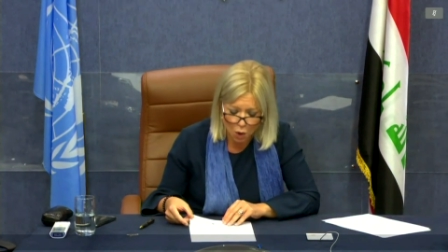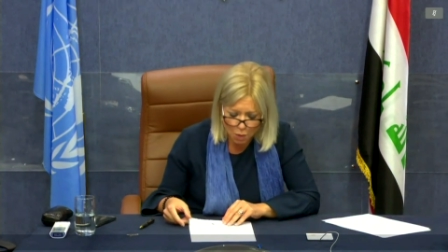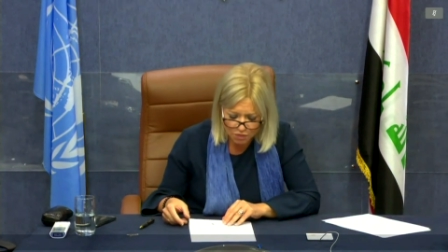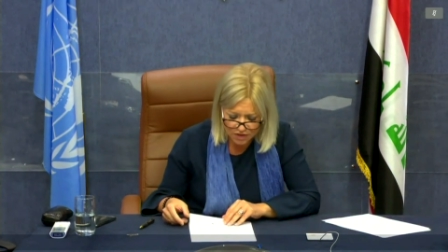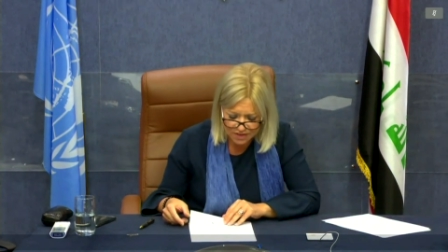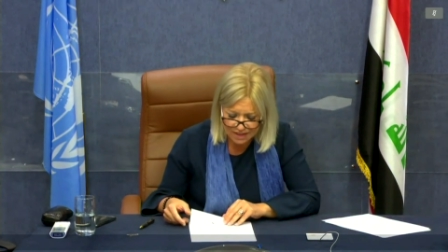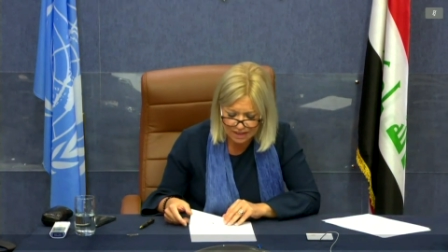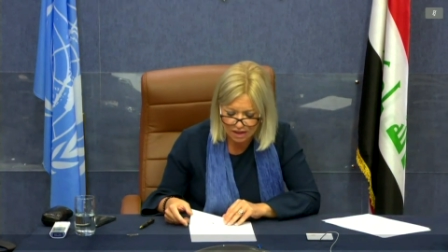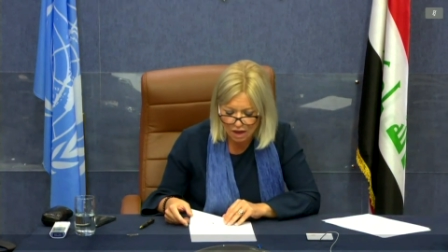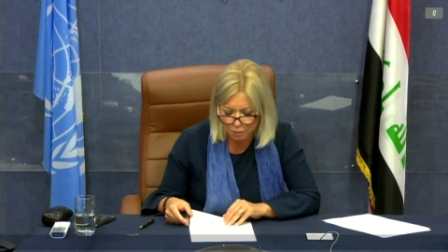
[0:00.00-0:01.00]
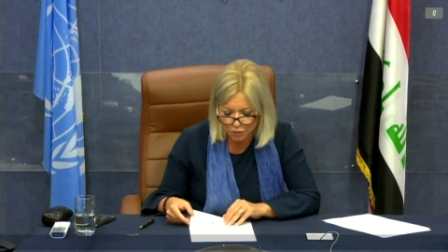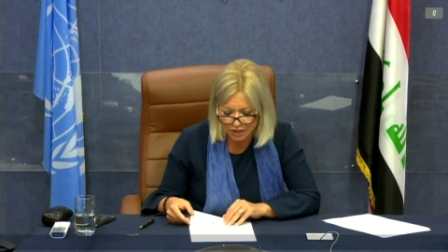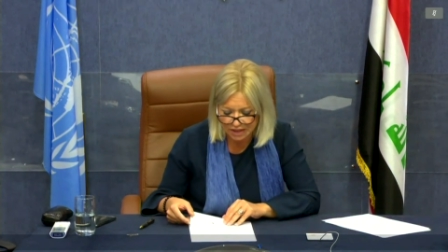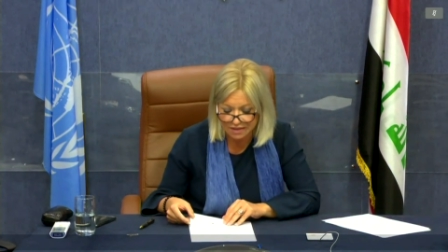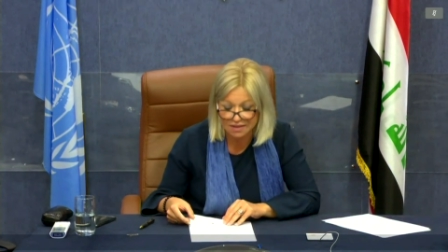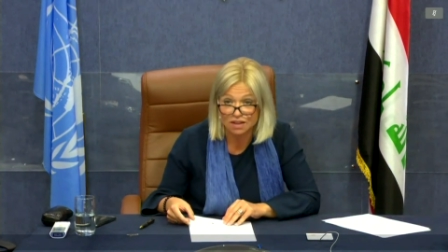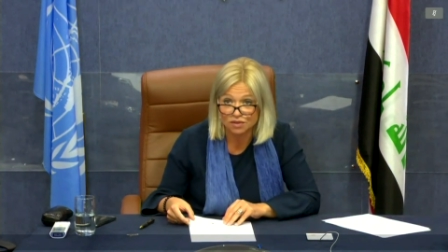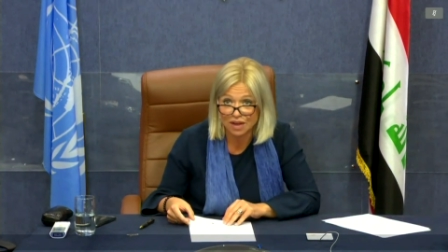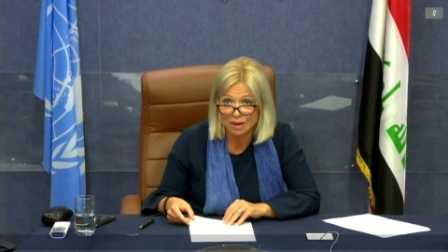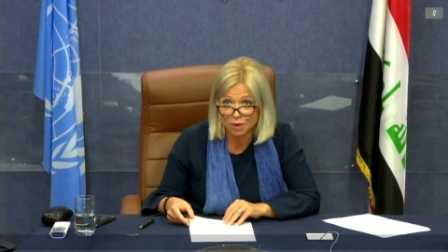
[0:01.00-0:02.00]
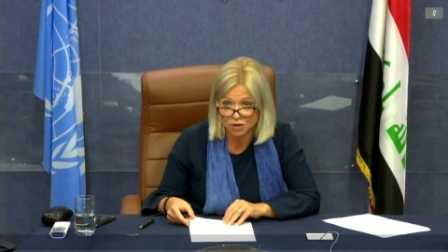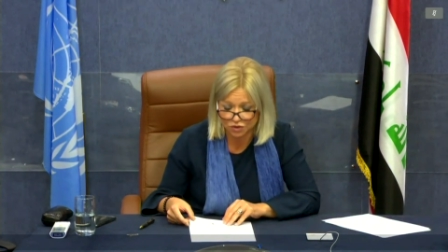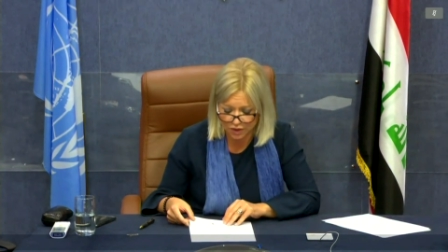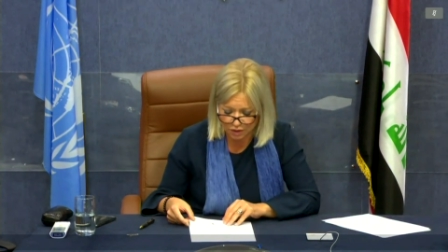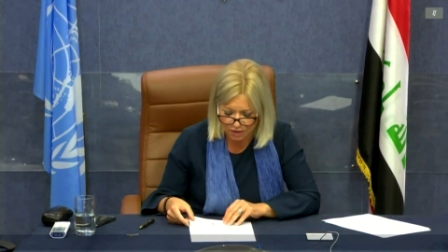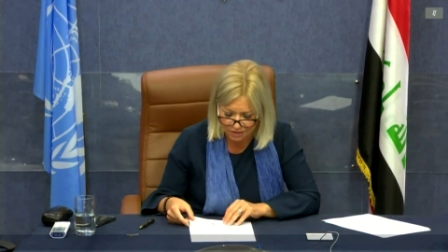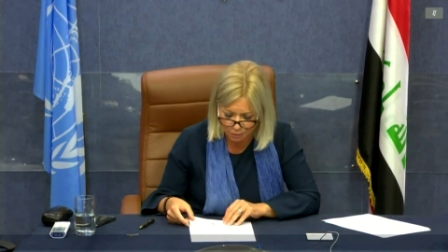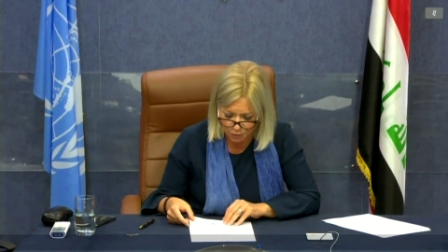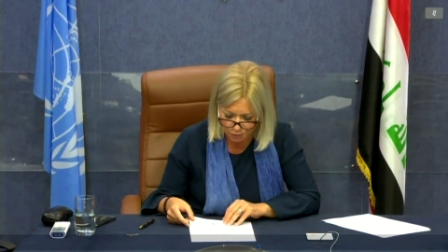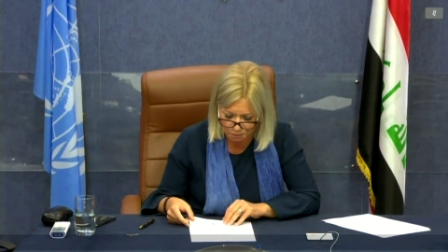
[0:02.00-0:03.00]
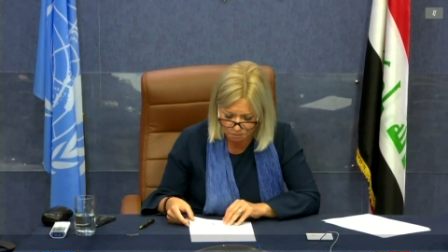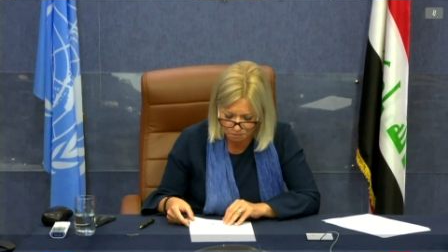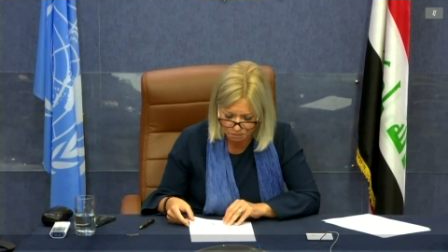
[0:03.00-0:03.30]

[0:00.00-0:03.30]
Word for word: are obviously unproductive and most regrettable.